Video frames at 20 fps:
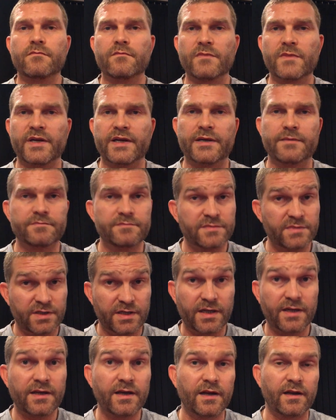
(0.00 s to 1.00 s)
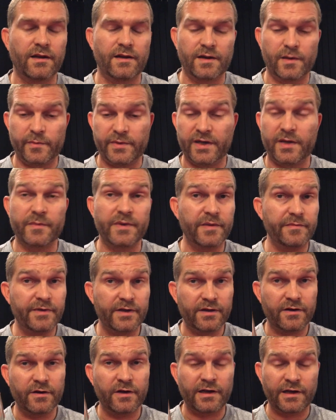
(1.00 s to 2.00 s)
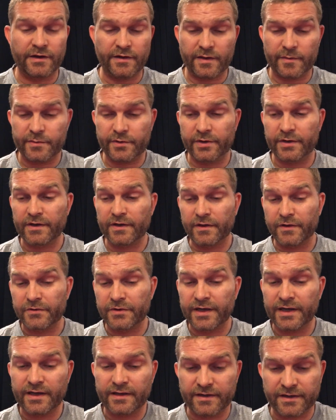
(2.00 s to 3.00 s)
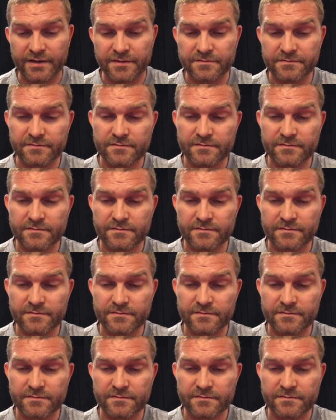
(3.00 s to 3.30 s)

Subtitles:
Yeah, did get a little better. Maybe it got another point on the rating there.